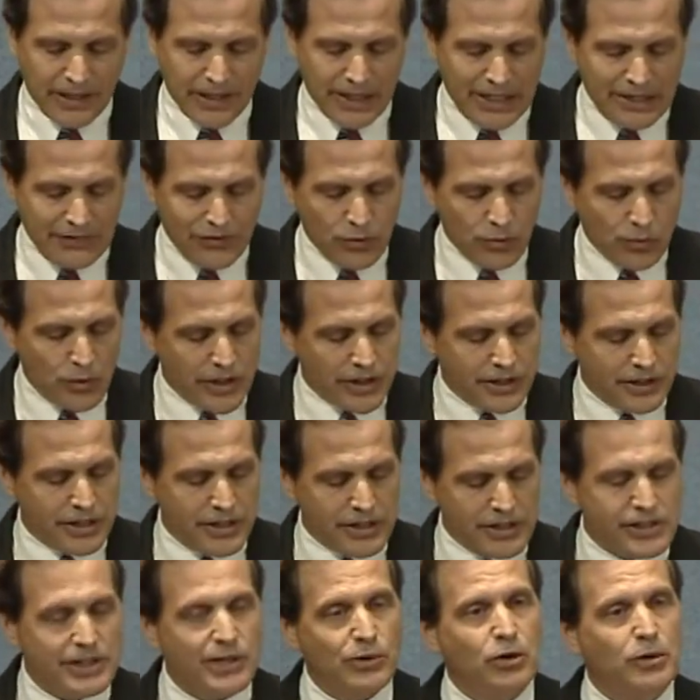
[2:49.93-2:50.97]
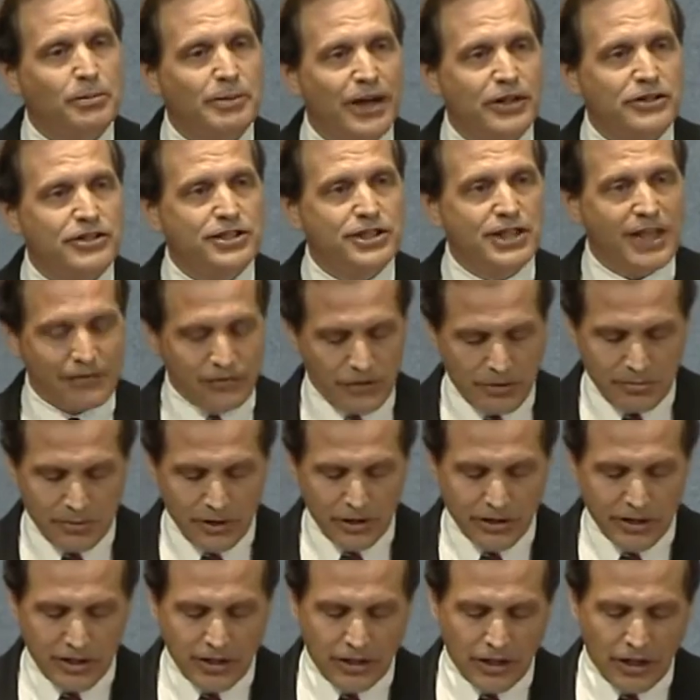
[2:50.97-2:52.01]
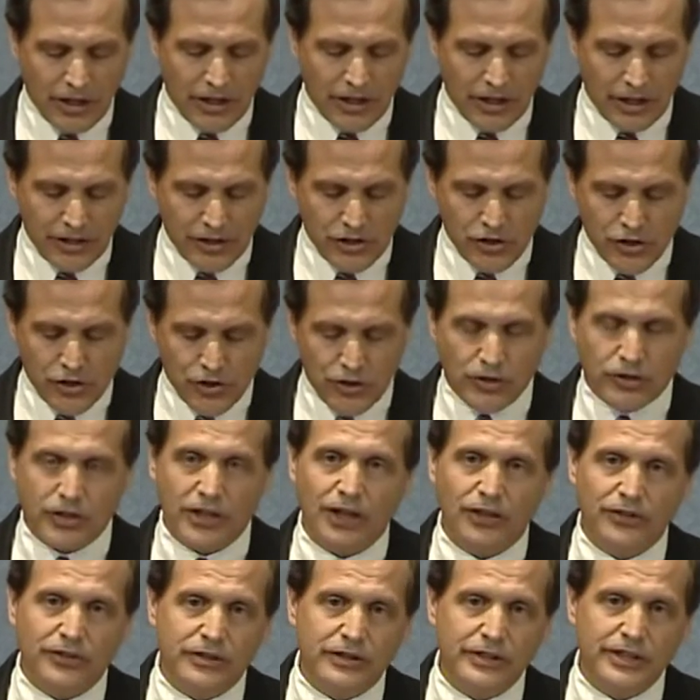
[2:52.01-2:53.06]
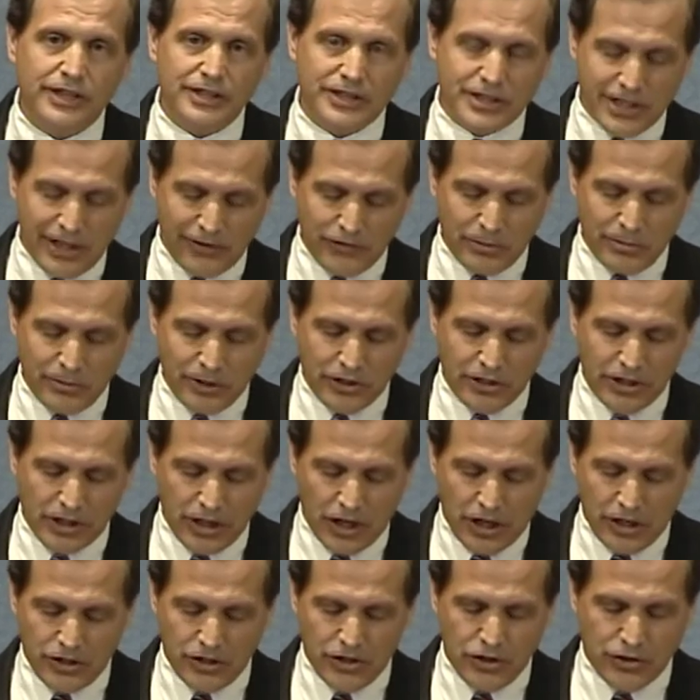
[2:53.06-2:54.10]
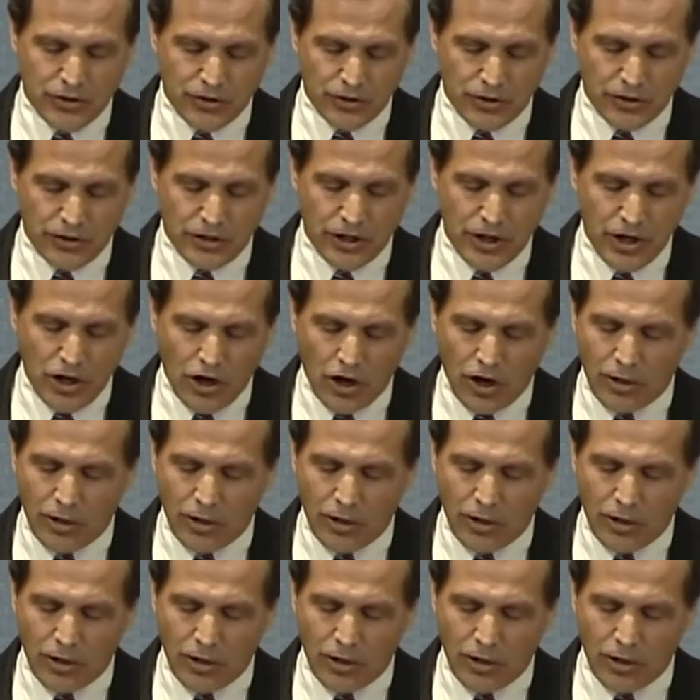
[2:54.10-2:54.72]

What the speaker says: Even with this, there were about 7 million insured elderly and 7 million uninsured.